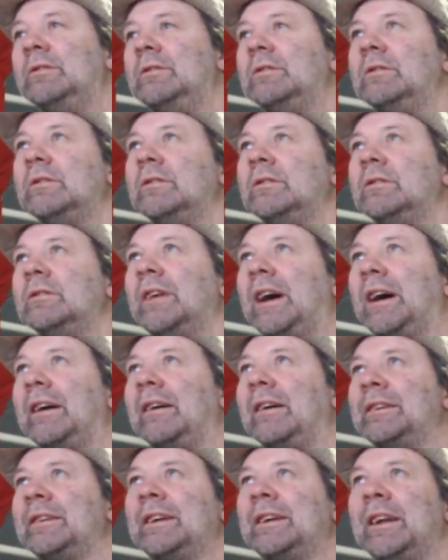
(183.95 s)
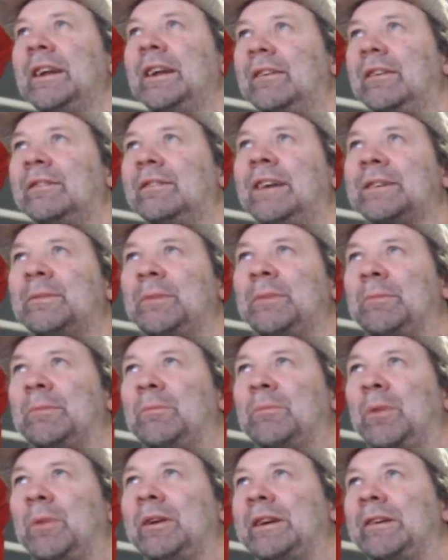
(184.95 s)
Not to make
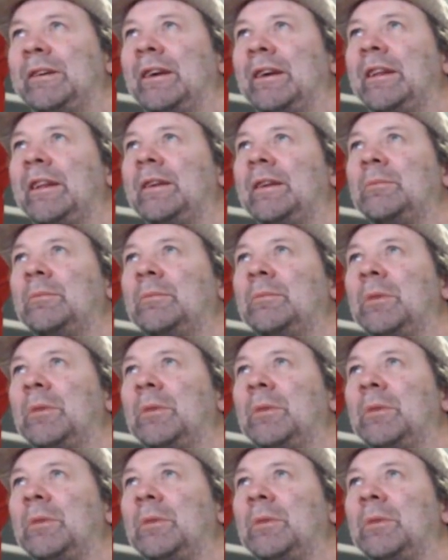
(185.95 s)
money or anything, but